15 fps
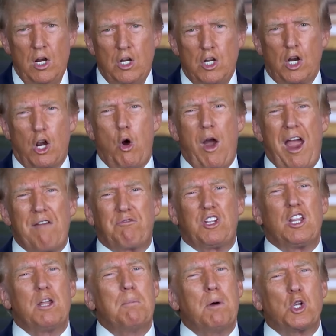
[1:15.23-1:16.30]
to go
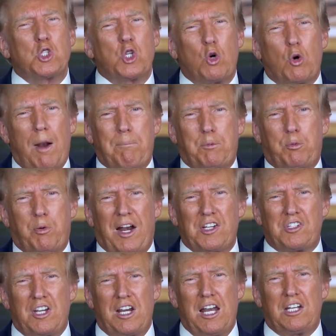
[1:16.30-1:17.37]
after the most corrupt
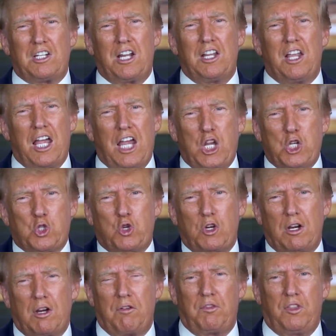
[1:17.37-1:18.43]
president in the
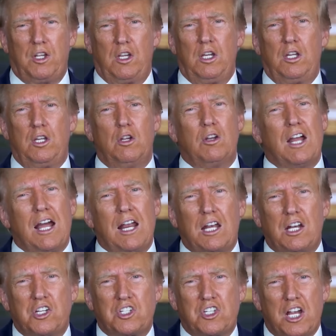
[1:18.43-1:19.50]
history of the
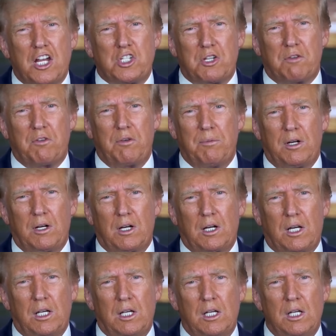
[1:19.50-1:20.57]
United States of
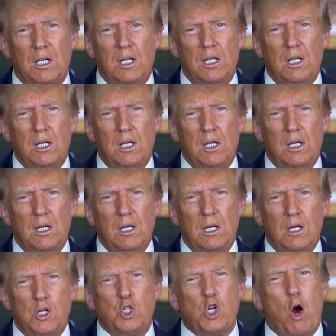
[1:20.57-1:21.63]
America.
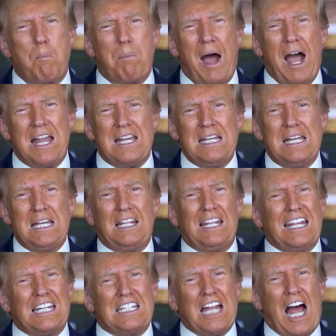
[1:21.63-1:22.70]
Joe Biden,
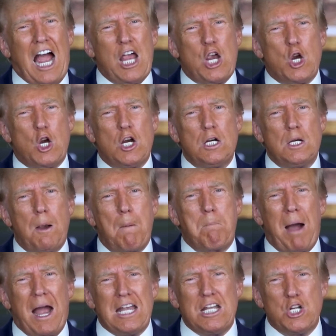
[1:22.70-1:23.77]
the entire
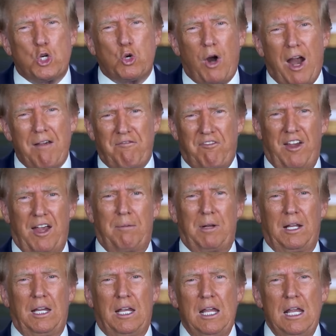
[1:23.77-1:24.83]
Biden crime
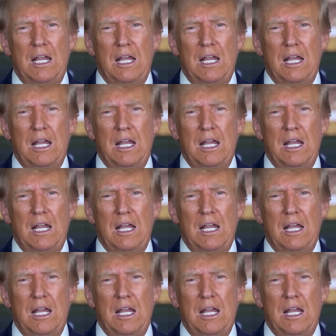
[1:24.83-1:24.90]
family,